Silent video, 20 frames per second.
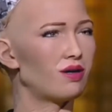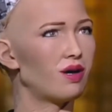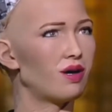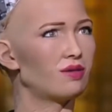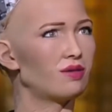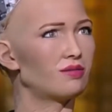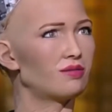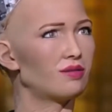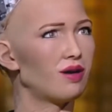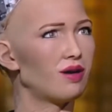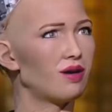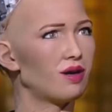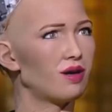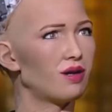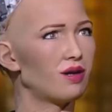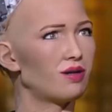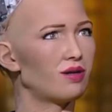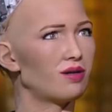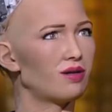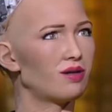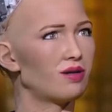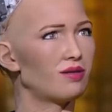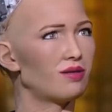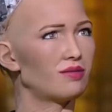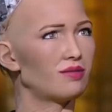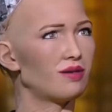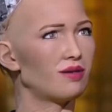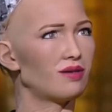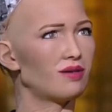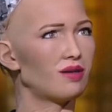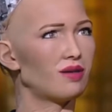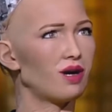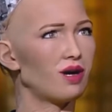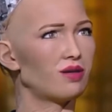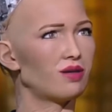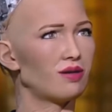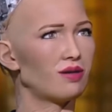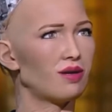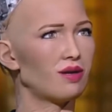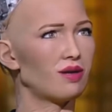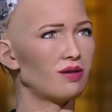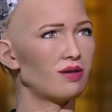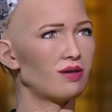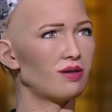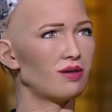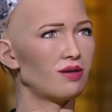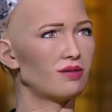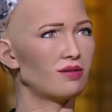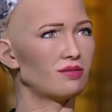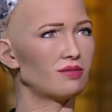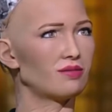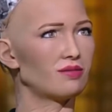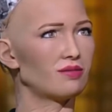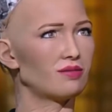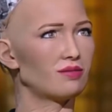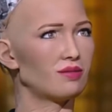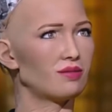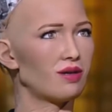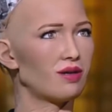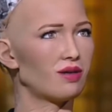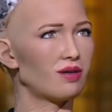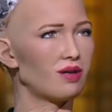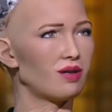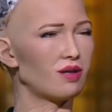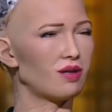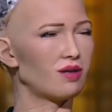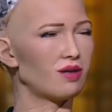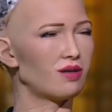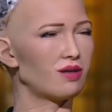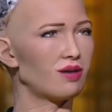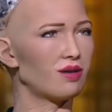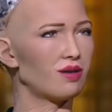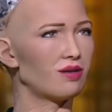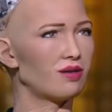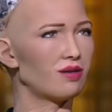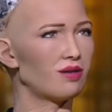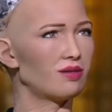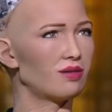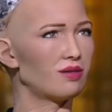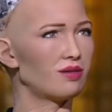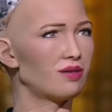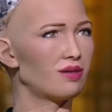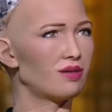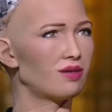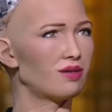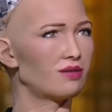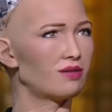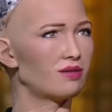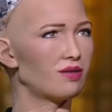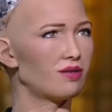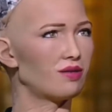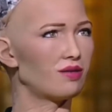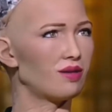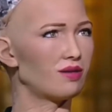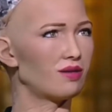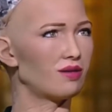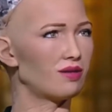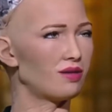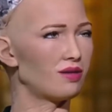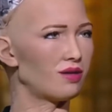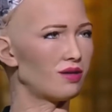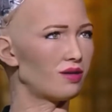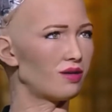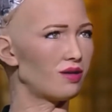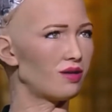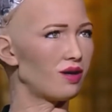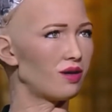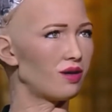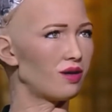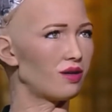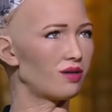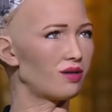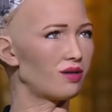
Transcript: Right now, robots are still being taught by humans. You could say that humans are putting their values into the